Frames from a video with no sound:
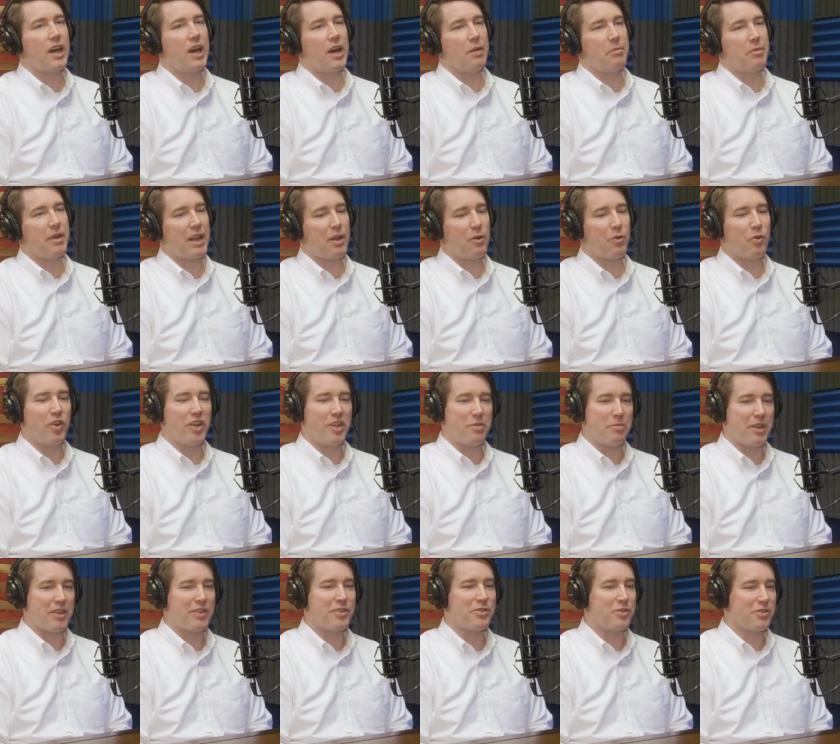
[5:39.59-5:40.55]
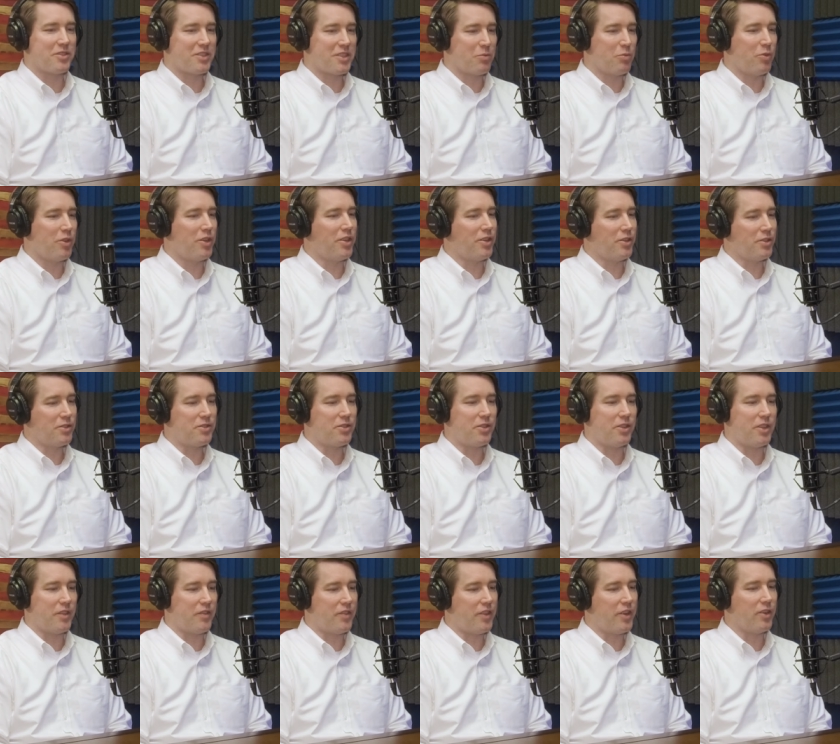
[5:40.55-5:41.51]
Uh, but I wanted to make sure someone
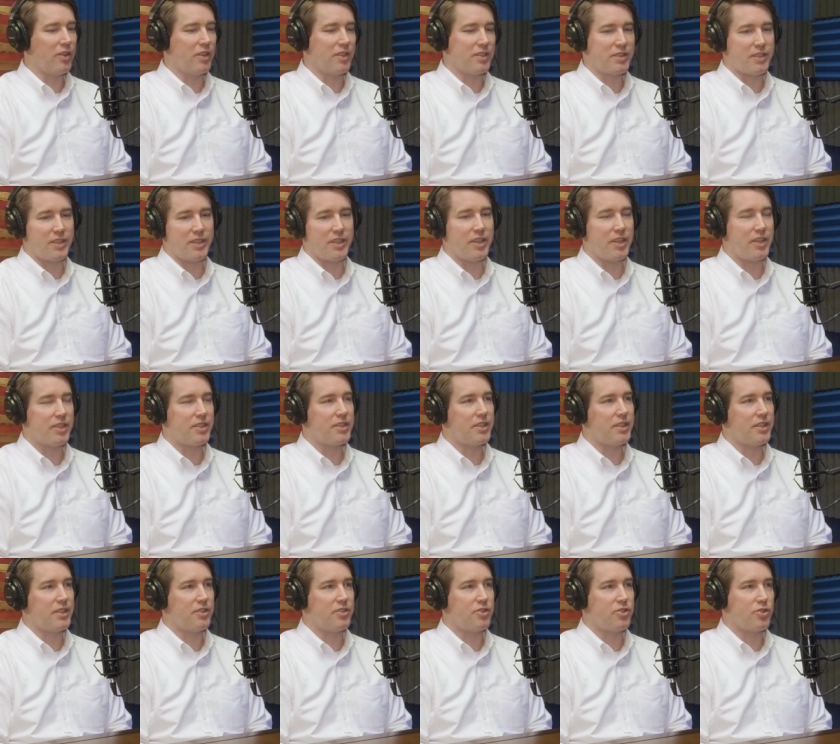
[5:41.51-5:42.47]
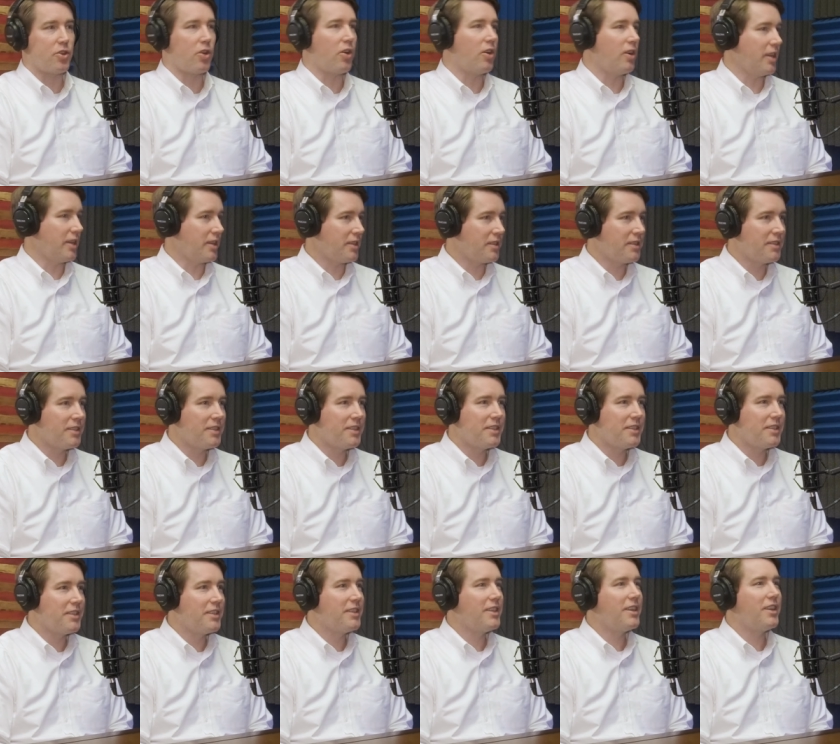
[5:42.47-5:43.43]
understood if they're listening to this in Charlotte,
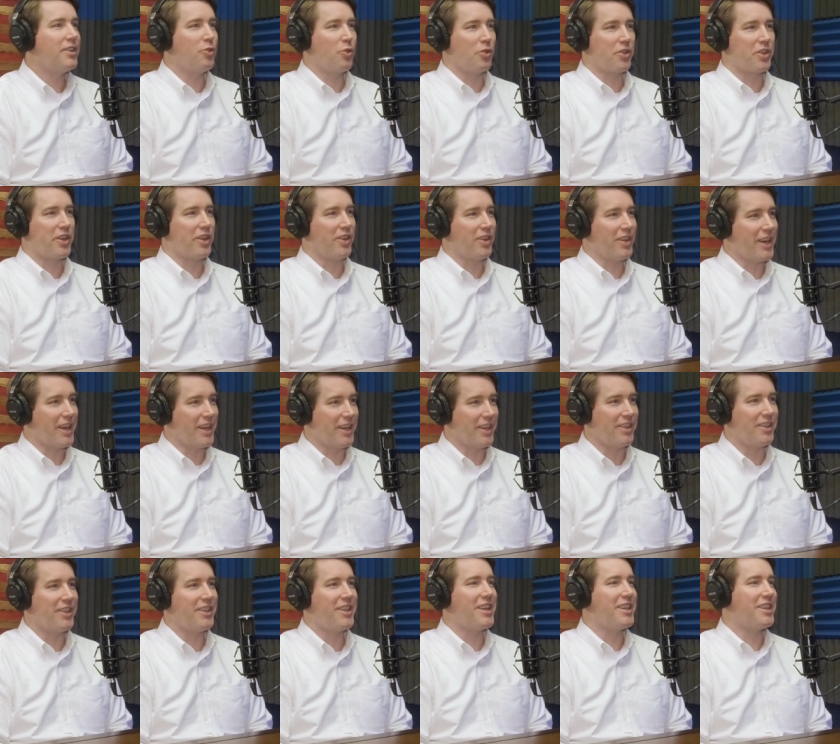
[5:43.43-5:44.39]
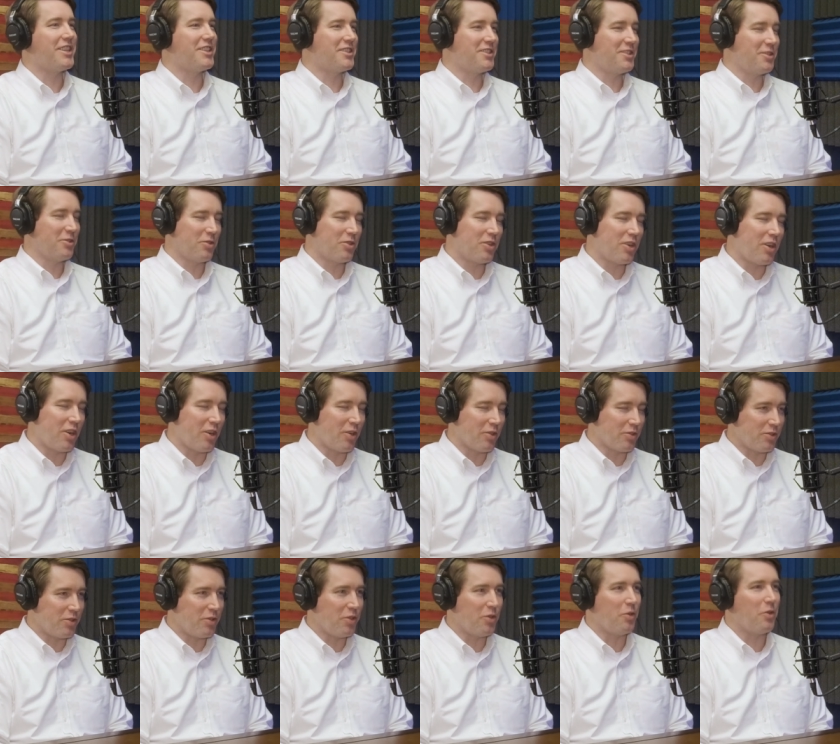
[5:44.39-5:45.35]
North Carolina, that they could still
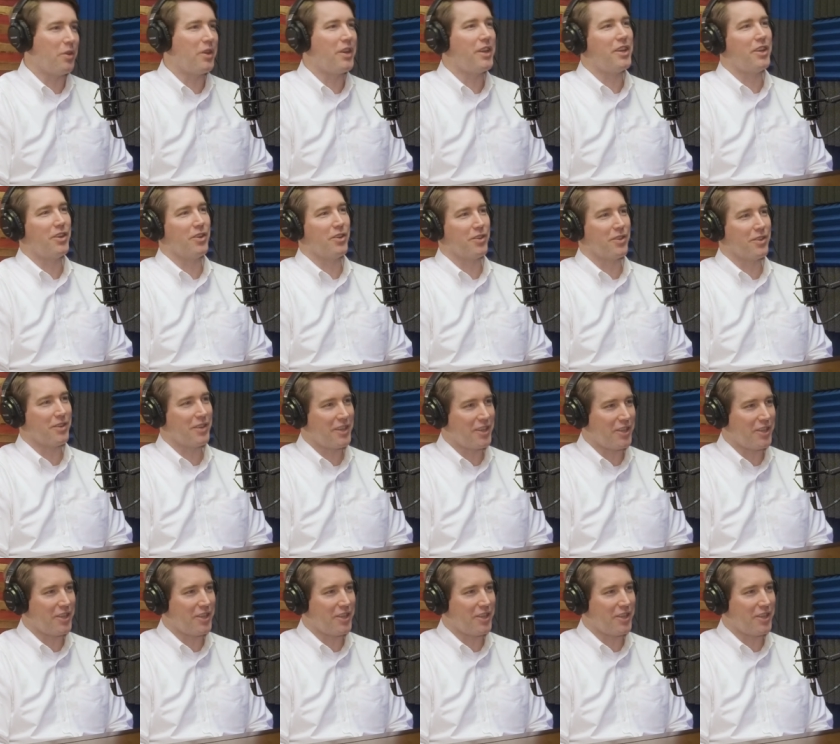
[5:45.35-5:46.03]
call you here.